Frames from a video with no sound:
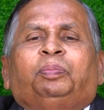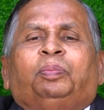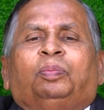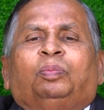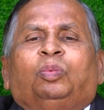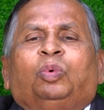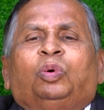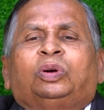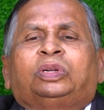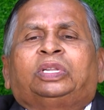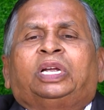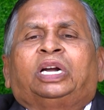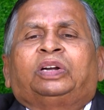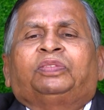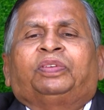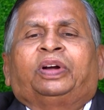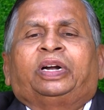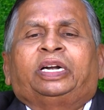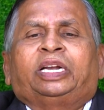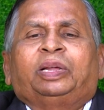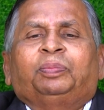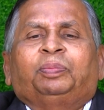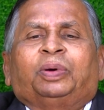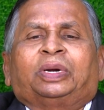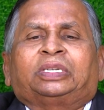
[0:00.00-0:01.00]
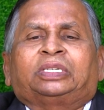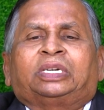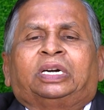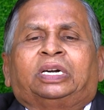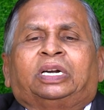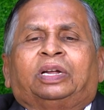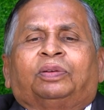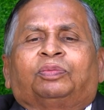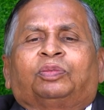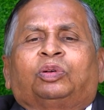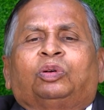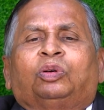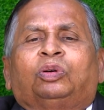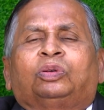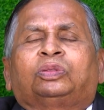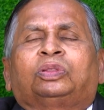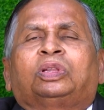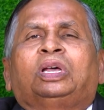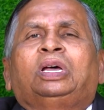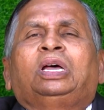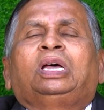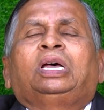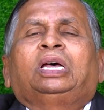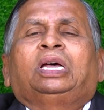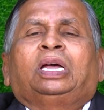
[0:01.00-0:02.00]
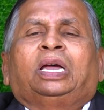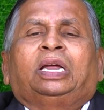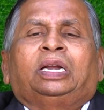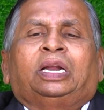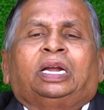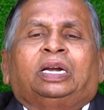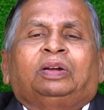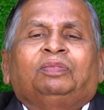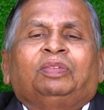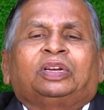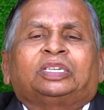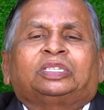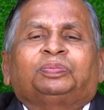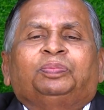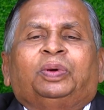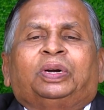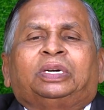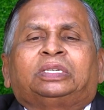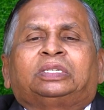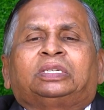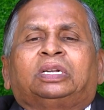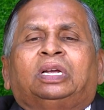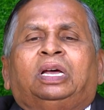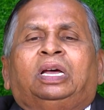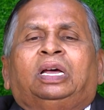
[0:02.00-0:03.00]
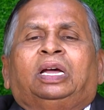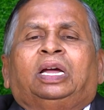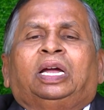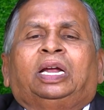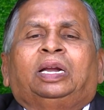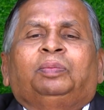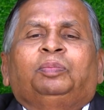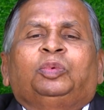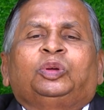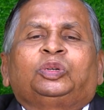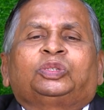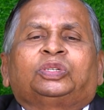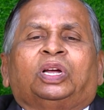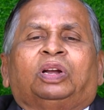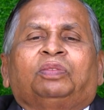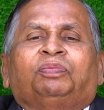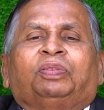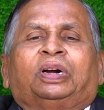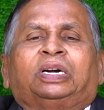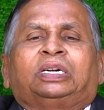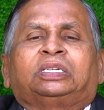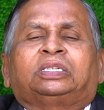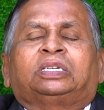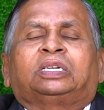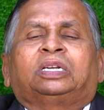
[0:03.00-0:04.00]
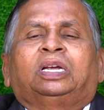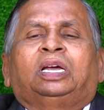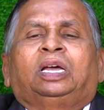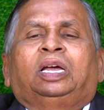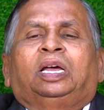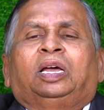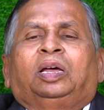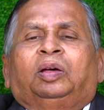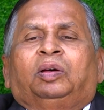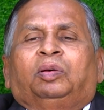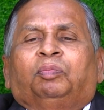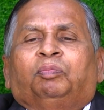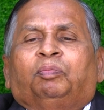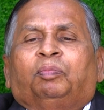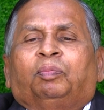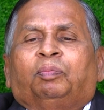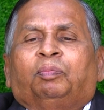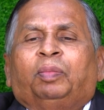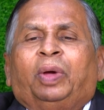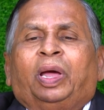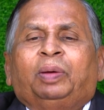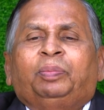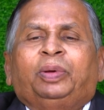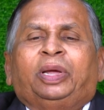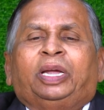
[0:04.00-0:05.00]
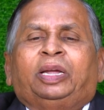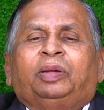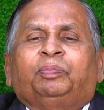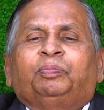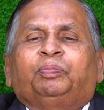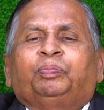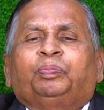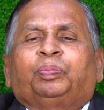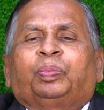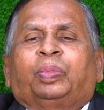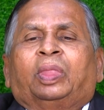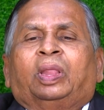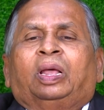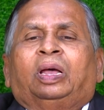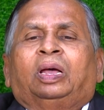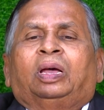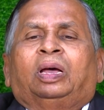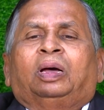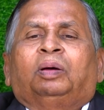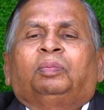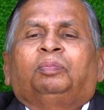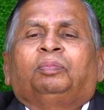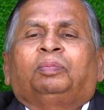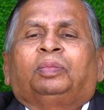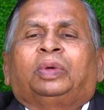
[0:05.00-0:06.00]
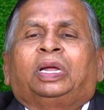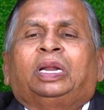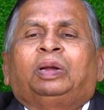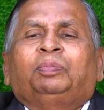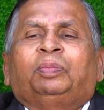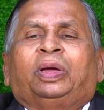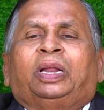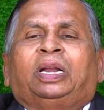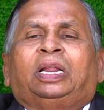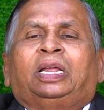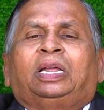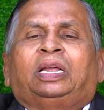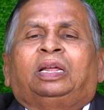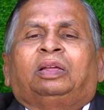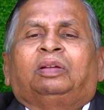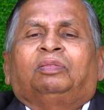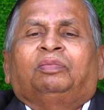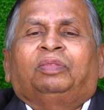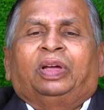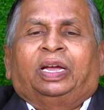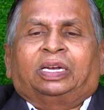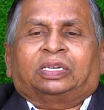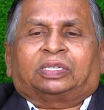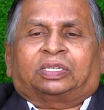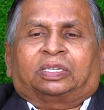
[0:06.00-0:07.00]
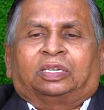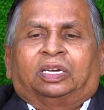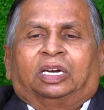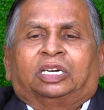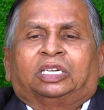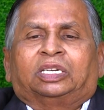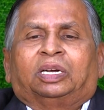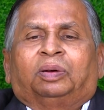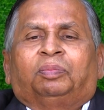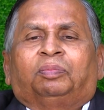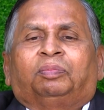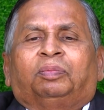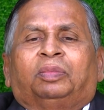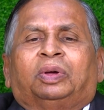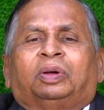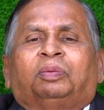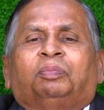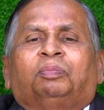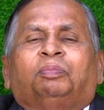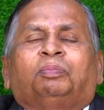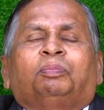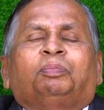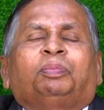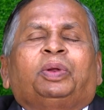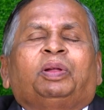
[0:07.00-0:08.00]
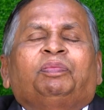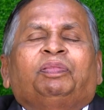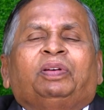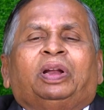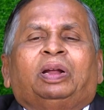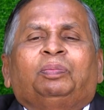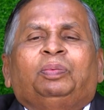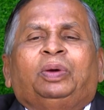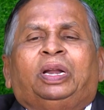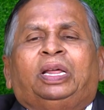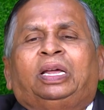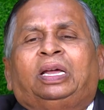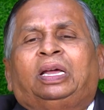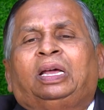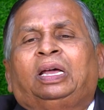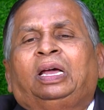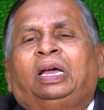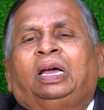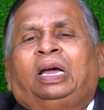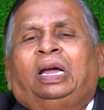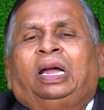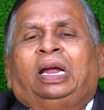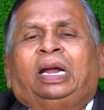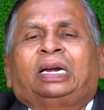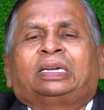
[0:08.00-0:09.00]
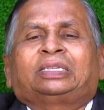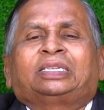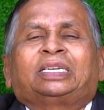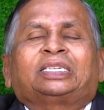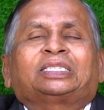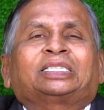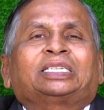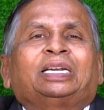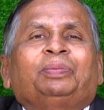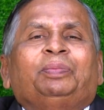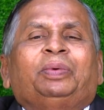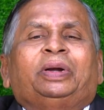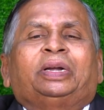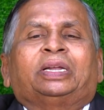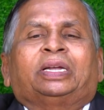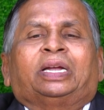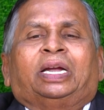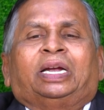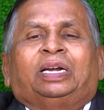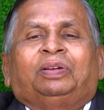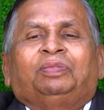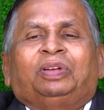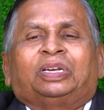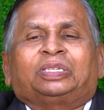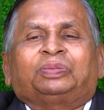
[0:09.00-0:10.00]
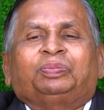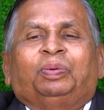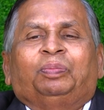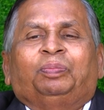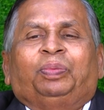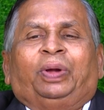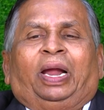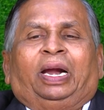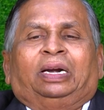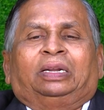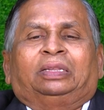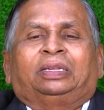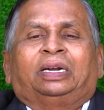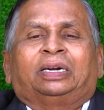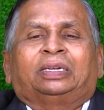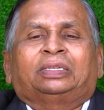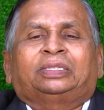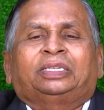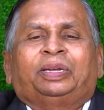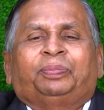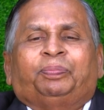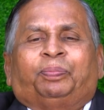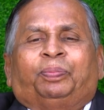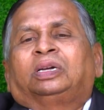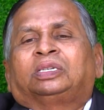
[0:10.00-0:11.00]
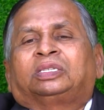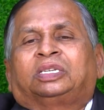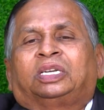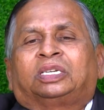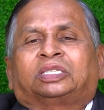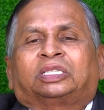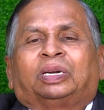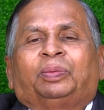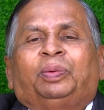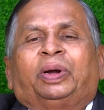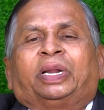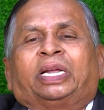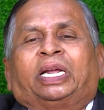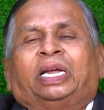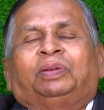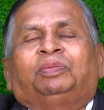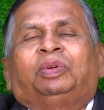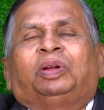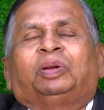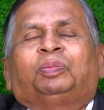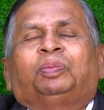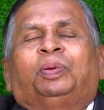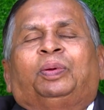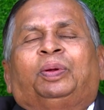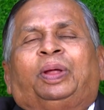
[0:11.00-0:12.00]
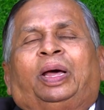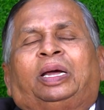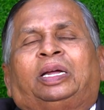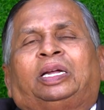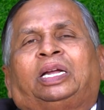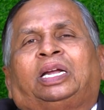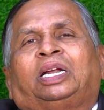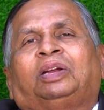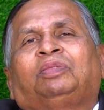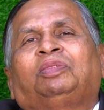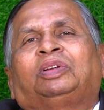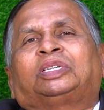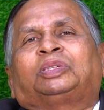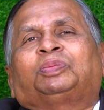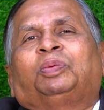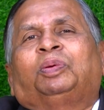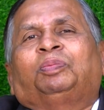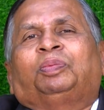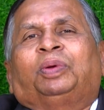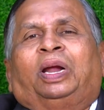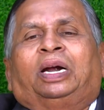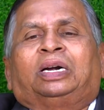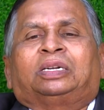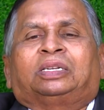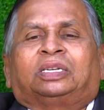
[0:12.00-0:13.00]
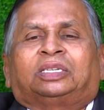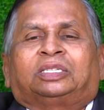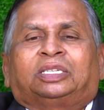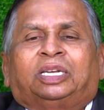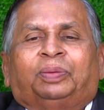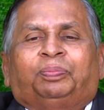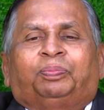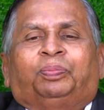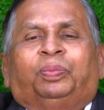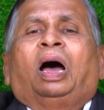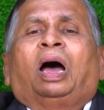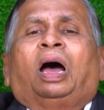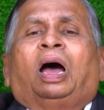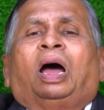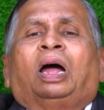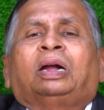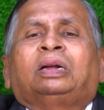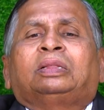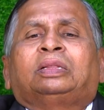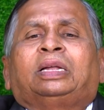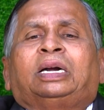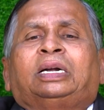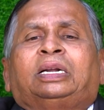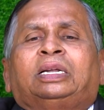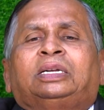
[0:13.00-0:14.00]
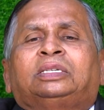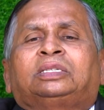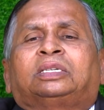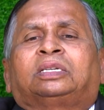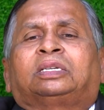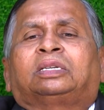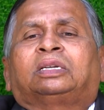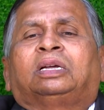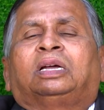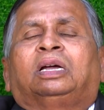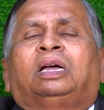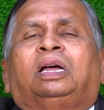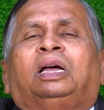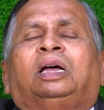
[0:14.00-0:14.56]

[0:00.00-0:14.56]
more than 20% of growth in investments in mutual funds. Maybe in many ways, preferably in systematic investment plan, that is SIP, systematic investment plans, SIP, and that is